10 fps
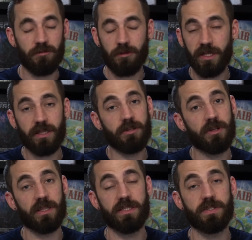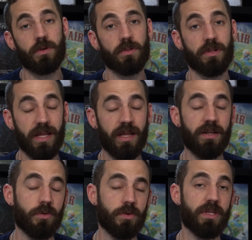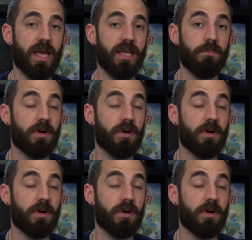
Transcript: really solid and good game.